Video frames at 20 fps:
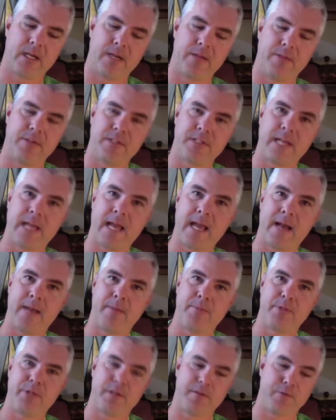
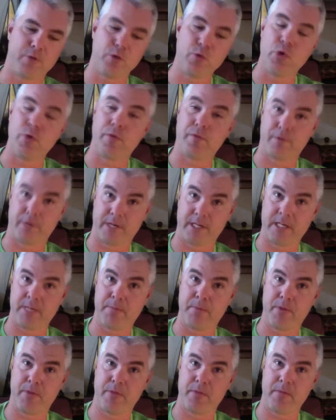tabs, if you do forget to
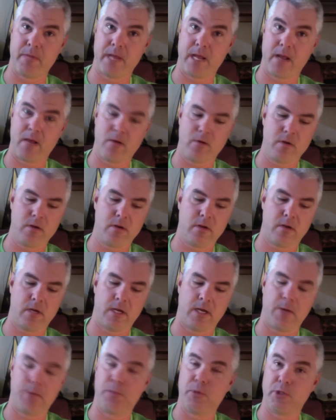put them down,
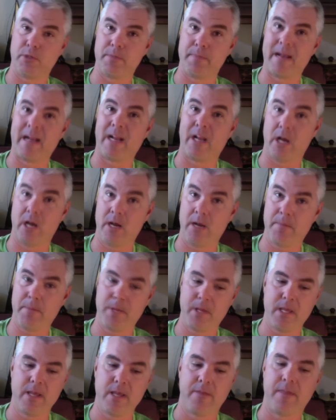put them back up,
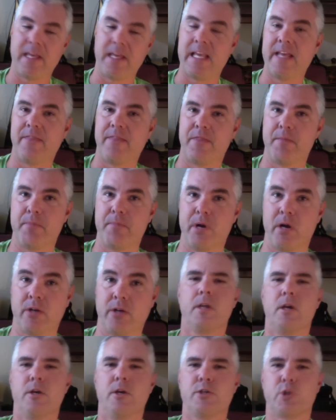they hit the
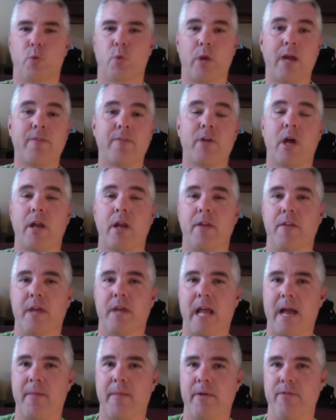bunks. So what I've gotten in the
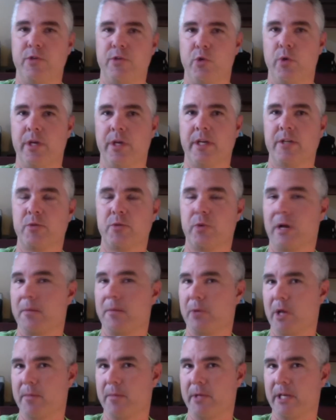habit of doing is when I'm
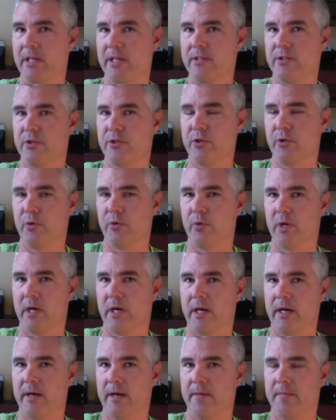coming into
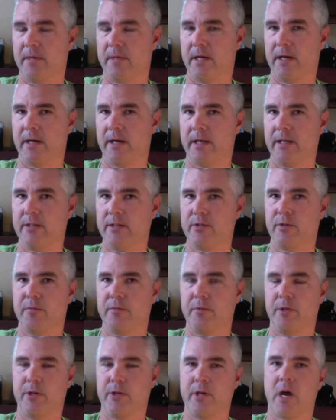
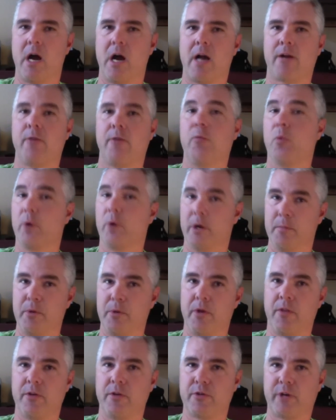the dock, and we're going to put
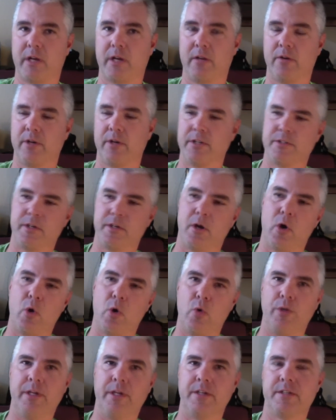on the trailer, is to
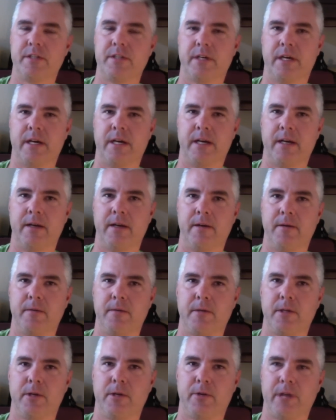hold it,
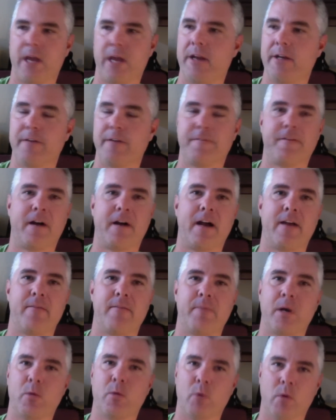counting to 5 by
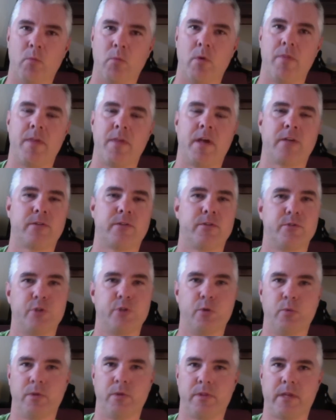1, 1,000, 2,
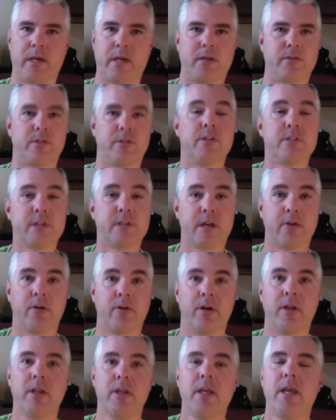1,000, etc.
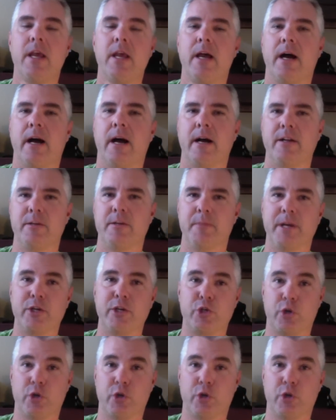To make sure